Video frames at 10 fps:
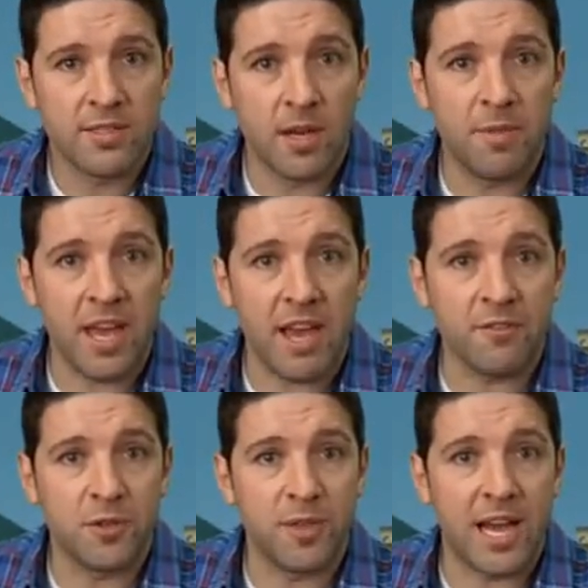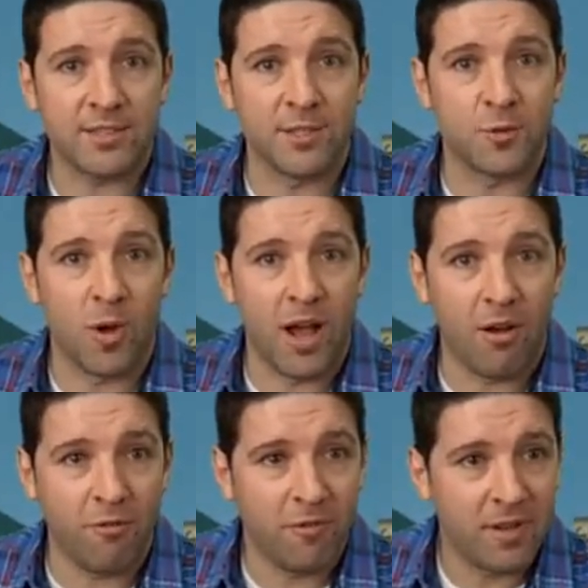dubbed the F2012,
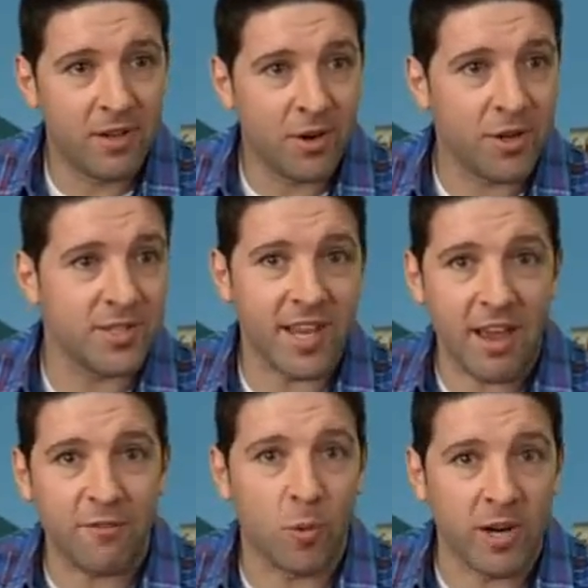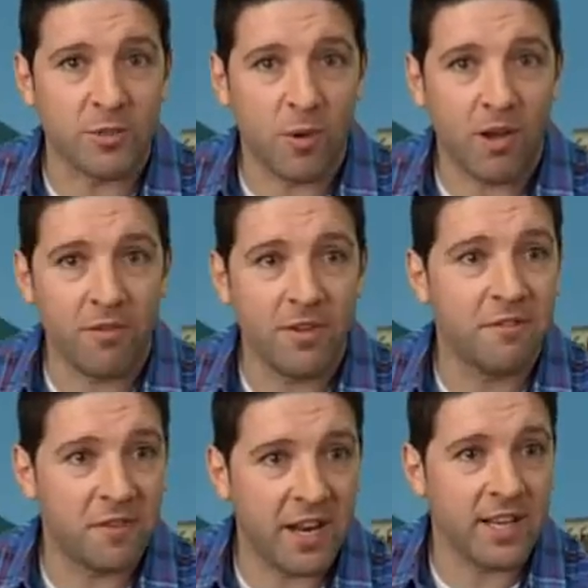or you could say F2012,
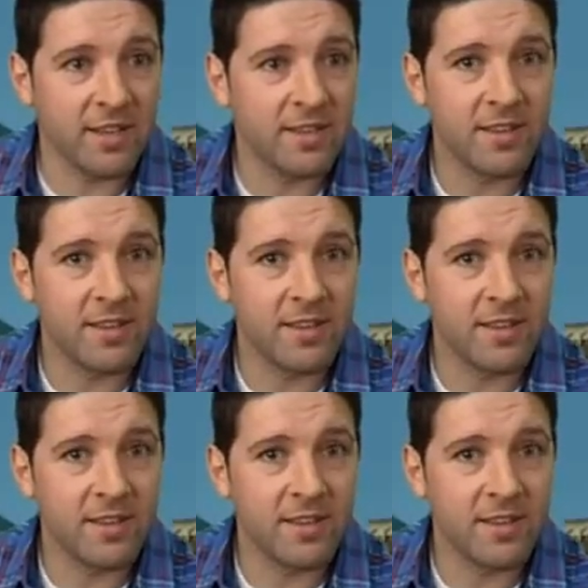fitting.